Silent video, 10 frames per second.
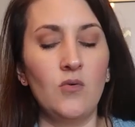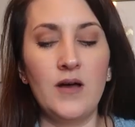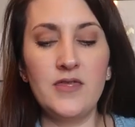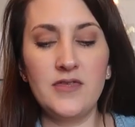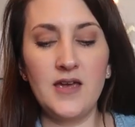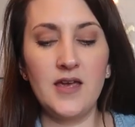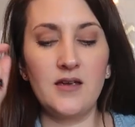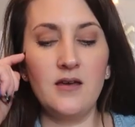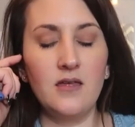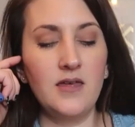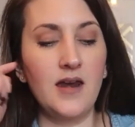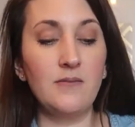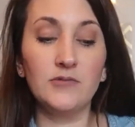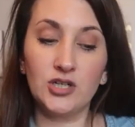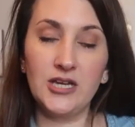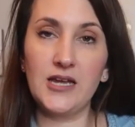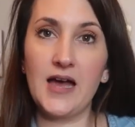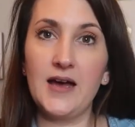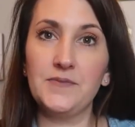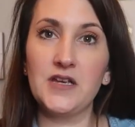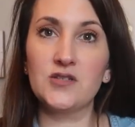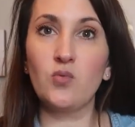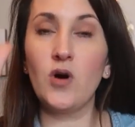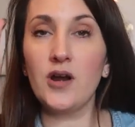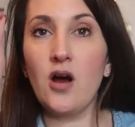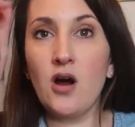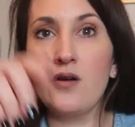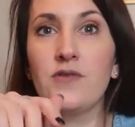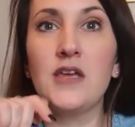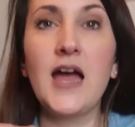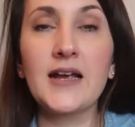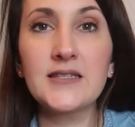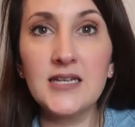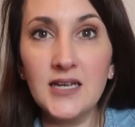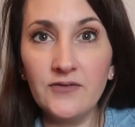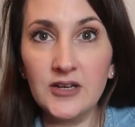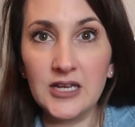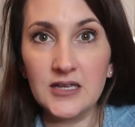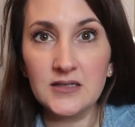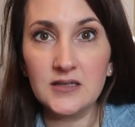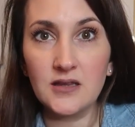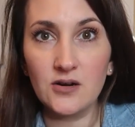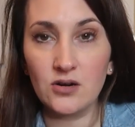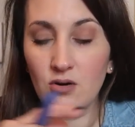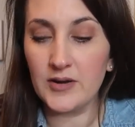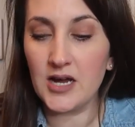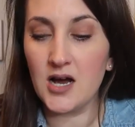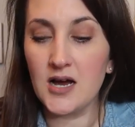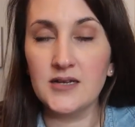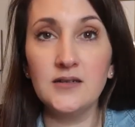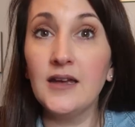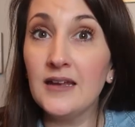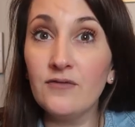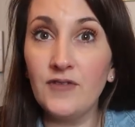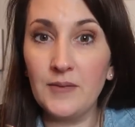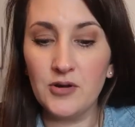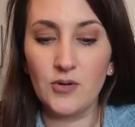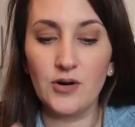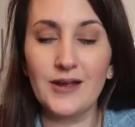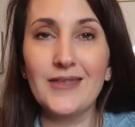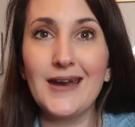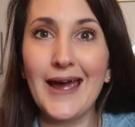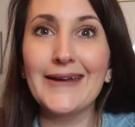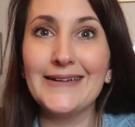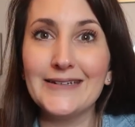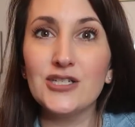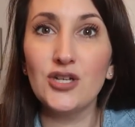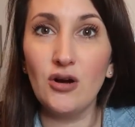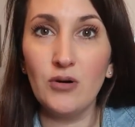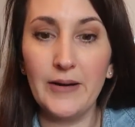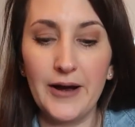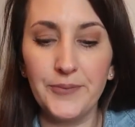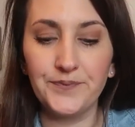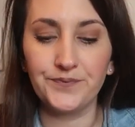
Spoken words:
one thing that I'm looking at is what are the activities that are going on in February that I need to know about.